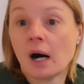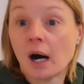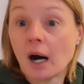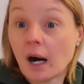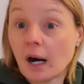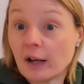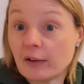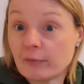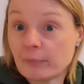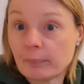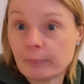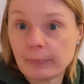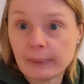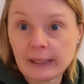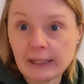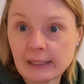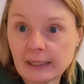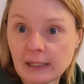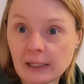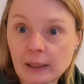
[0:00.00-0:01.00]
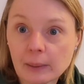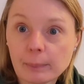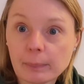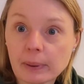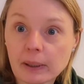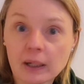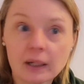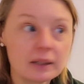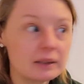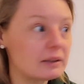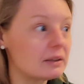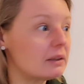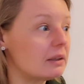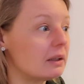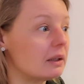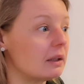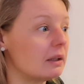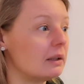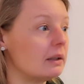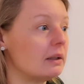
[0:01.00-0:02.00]
I've been in a
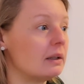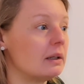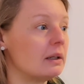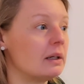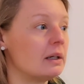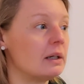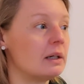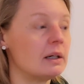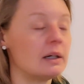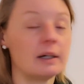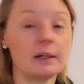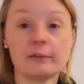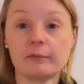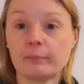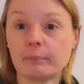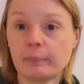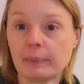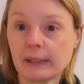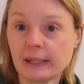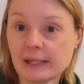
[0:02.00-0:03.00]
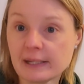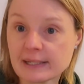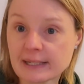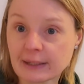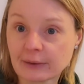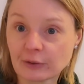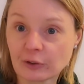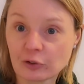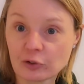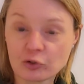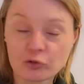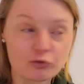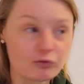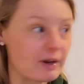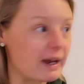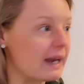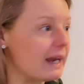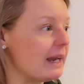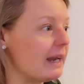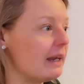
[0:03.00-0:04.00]
puddle, I've been down a
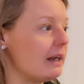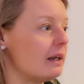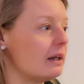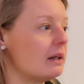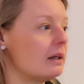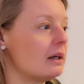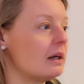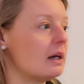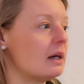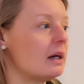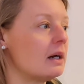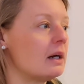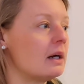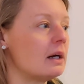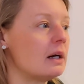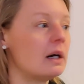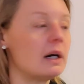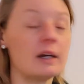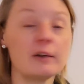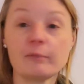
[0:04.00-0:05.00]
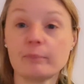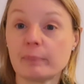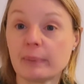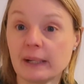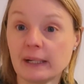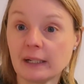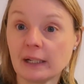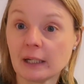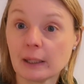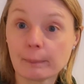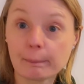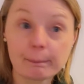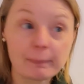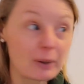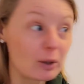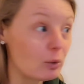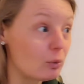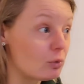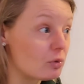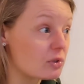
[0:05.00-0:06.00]
drain, I've been in a
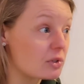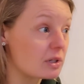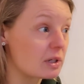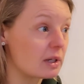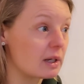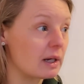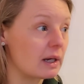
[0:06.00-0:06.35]
boat,